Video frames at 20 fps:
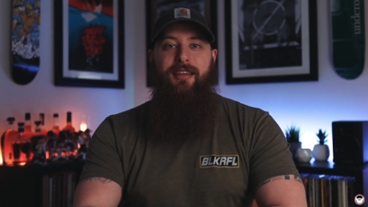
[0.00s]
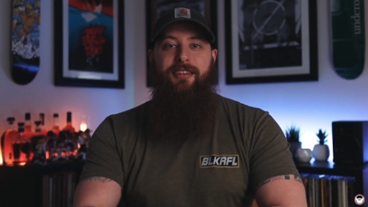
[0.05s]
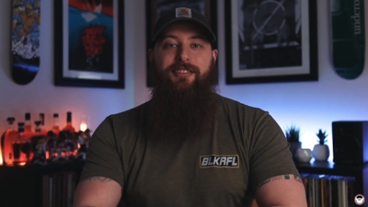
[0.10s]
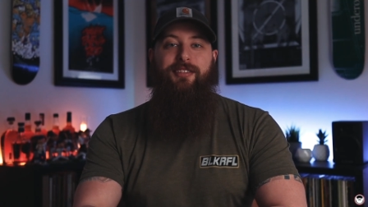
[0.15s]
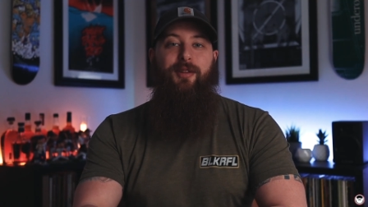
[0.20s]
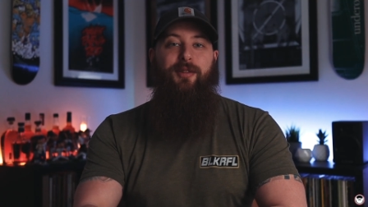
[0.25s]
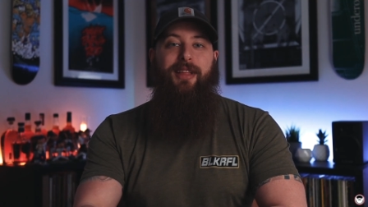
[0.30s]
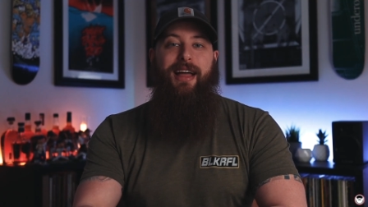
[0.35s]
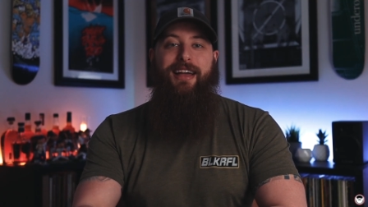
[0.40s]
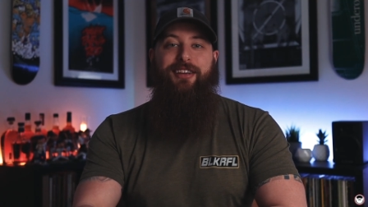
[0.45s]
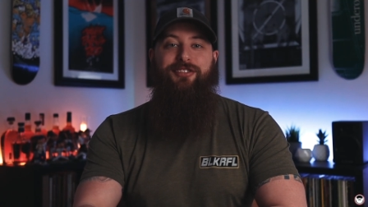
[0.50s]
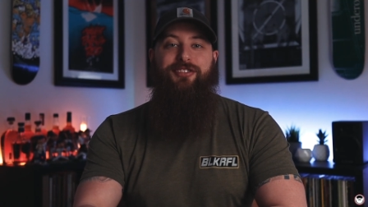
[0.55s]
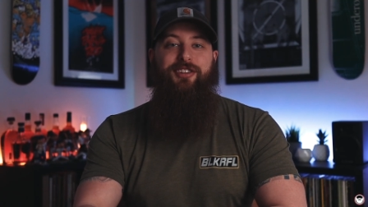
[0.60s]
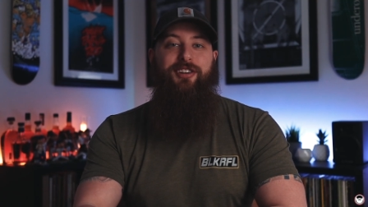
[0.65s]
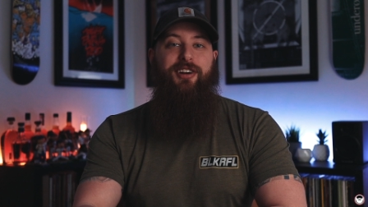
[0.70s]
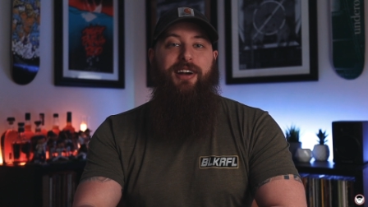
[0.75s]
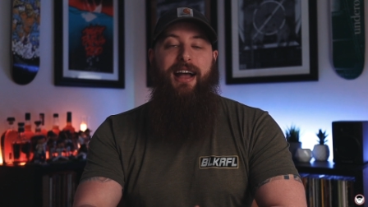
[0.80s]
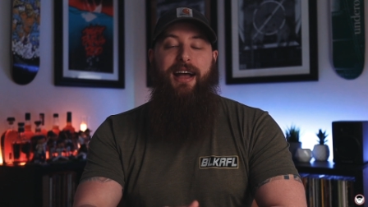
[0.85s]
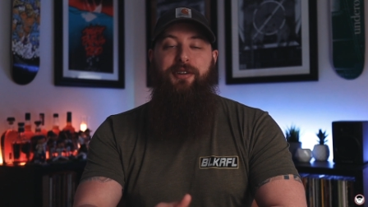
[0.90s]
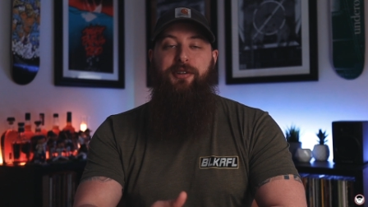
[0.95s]
So last
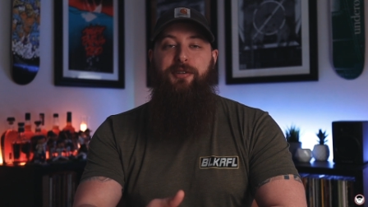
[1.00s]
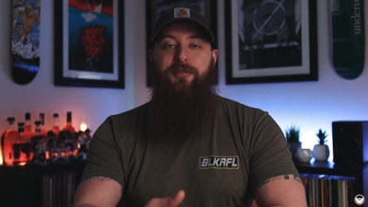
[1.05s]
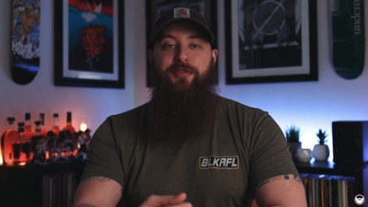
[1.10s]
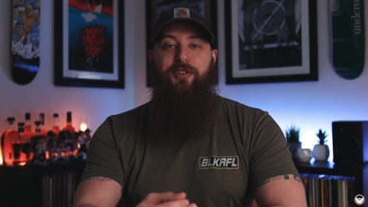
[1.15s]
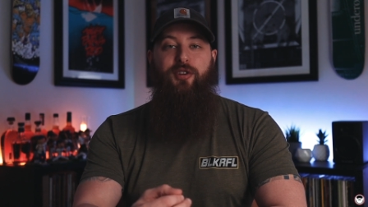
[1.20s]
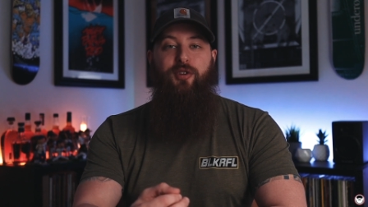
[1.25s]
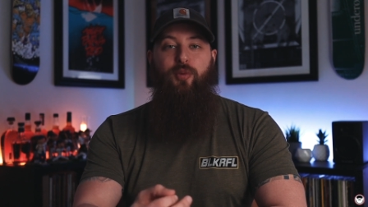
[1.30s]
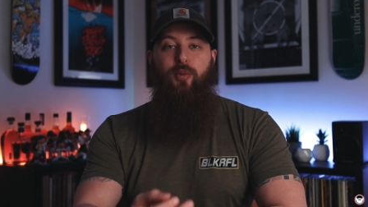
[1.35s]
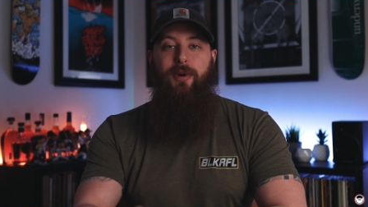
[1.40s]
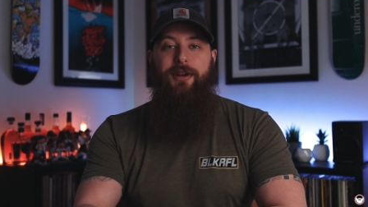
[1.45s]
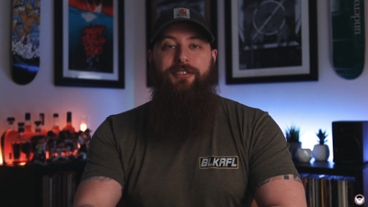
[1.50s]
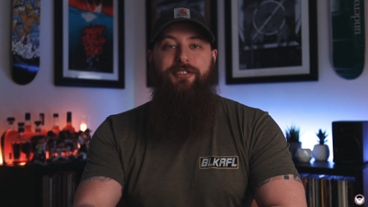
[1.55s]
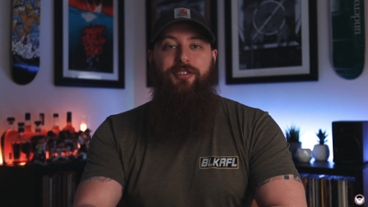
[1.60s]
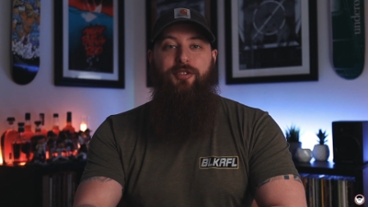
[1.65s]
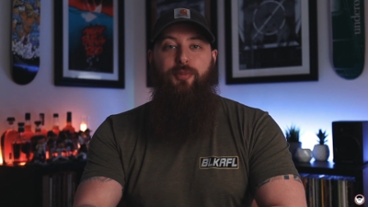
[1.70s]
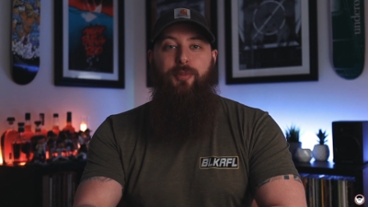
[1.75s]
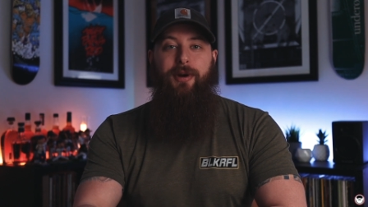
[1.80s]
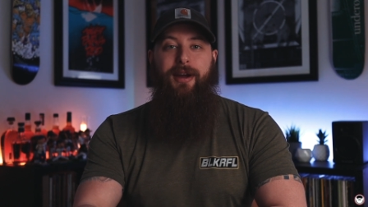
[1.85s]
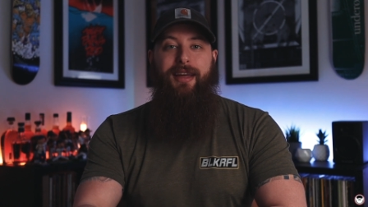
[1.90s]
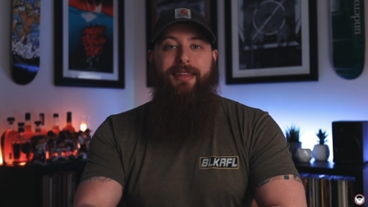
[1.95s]
year I reviewed
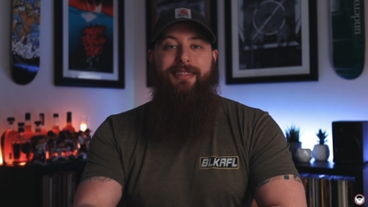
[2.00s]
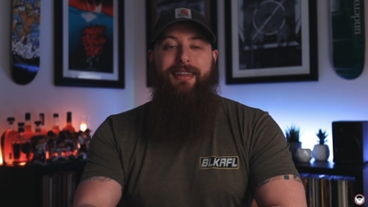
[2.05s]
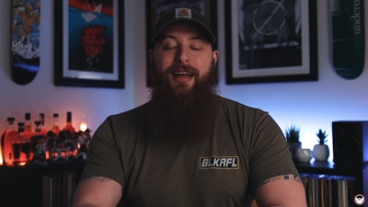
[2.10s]
Witch's Breath.